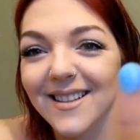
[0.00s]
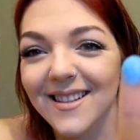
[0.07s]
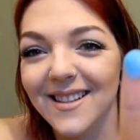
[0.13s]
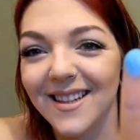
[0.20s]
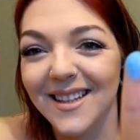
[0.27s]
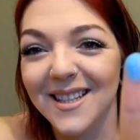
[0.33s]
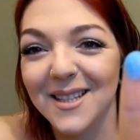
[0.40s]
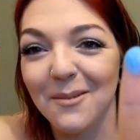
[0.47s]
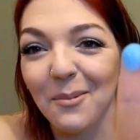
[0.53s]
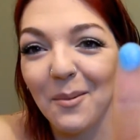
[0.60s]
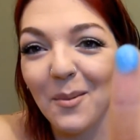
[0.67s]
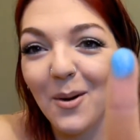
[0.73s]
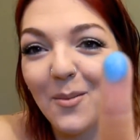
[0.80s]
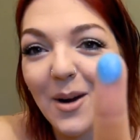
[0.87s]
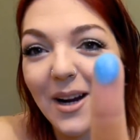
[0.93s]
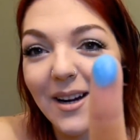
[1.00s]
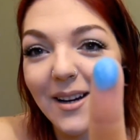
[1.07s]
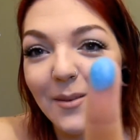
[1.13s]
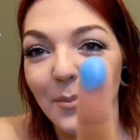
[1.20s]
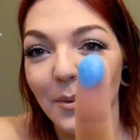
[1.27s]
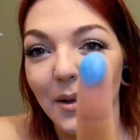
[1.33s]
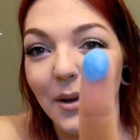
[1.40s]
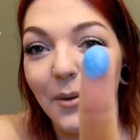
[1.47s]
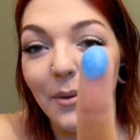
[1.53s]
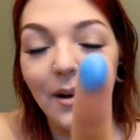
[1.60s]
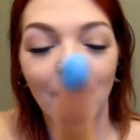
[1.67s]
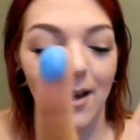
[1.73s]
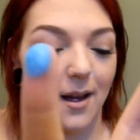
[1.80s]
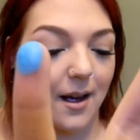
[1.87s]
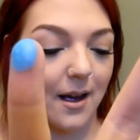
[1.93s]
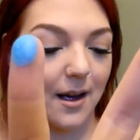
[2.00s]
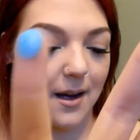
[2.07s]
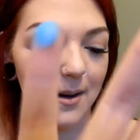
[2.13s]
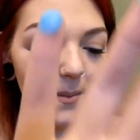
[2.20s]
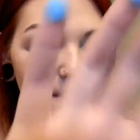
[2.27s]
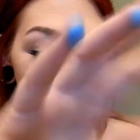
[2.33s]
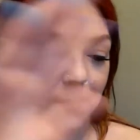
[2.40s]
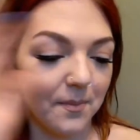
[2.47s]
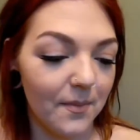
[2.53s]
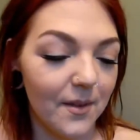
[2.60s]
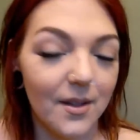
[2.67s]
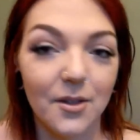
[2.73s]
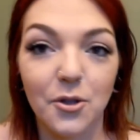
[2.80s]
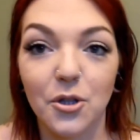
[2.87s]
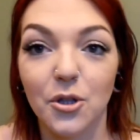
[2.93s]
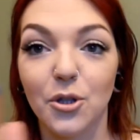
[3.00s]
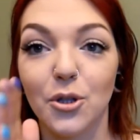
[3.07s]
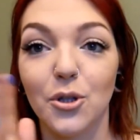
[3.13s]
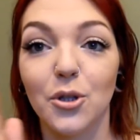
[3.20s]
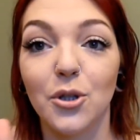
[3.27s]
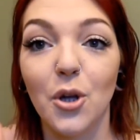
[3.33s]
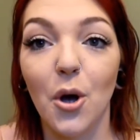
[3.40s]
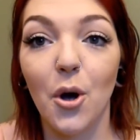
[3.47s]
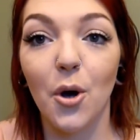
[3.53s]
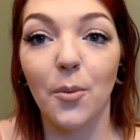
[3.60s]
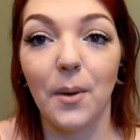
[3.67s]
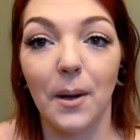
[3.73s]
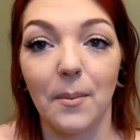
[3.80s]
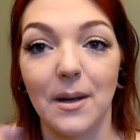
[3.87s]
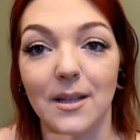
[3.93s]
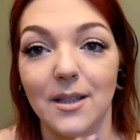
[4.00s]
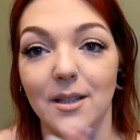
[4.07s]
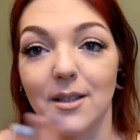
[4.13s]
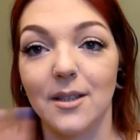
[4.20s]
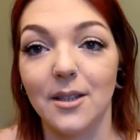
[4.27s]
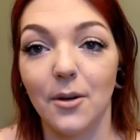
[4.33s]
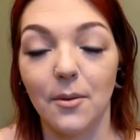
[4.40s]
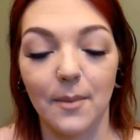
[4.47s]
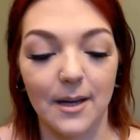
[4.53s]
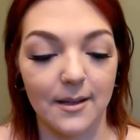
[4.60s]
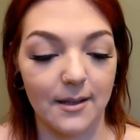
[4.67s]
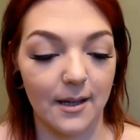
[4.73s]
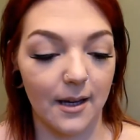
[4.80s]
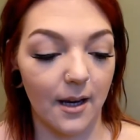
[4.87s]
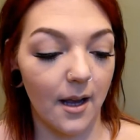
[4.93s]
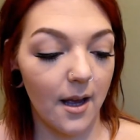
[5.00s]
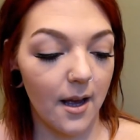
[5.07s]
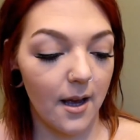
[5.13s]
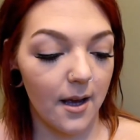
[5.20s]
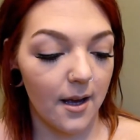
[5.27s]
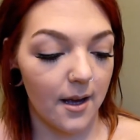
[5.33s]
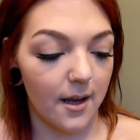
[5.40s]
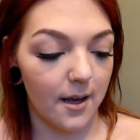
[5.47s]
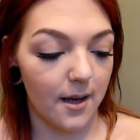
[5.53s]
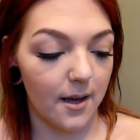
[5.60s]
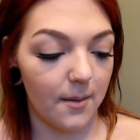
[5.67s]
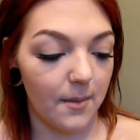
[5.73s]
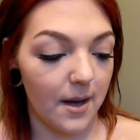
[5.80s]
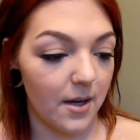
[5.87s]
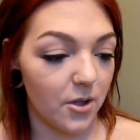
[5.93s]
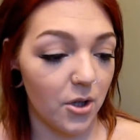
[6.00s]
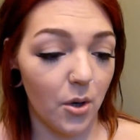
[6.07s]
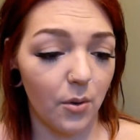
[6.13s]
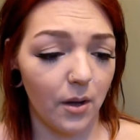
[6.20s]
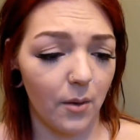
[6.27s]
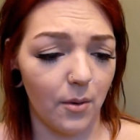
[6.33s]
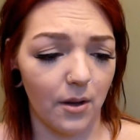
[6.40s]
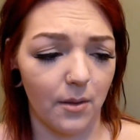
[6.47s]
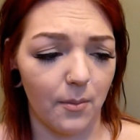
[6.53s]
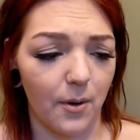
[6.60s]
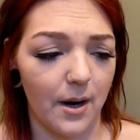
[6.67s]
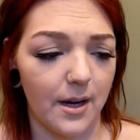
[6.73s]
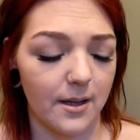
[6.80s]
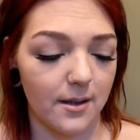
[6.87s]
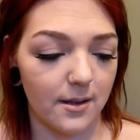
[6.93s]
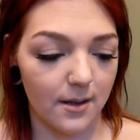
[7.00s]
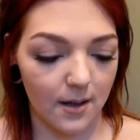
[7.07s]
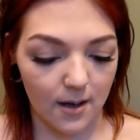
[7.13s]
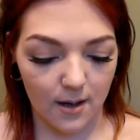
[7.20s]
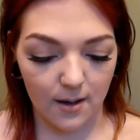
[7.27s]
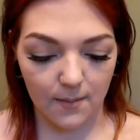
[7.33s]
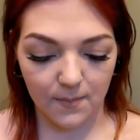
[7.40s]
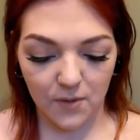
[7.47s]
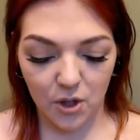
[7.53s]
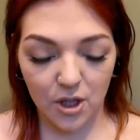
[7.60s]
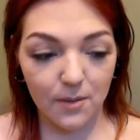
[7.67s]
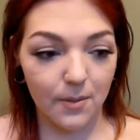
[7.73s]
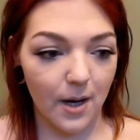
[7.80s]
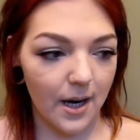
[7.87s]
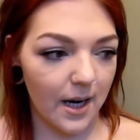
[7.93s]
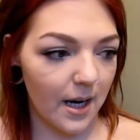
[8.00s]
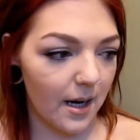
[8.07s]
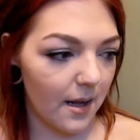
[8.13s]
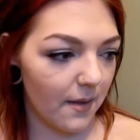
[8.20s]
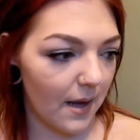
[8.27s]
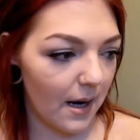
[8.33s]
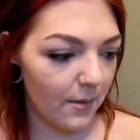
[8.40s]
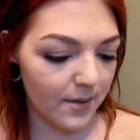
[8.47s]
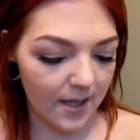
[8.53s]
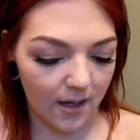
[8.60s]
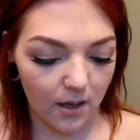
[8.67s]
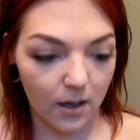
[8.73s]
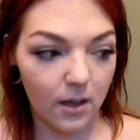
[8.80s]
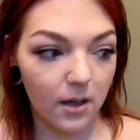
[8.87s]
it's like super mermaid blue. Just so pigmented, so amazing, and totally worth the price. She bought it and then I was like,